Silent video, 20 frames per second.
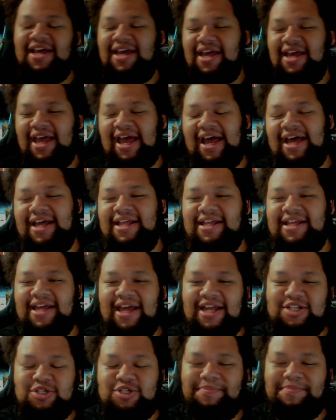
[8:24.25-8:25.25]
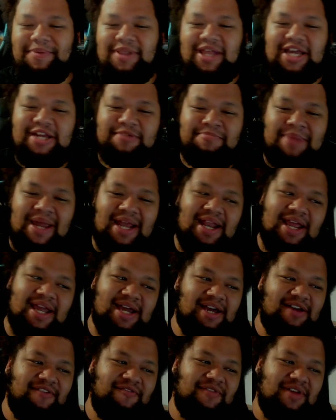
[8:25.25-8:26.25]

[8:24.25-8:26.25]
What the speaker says: at Triple Mania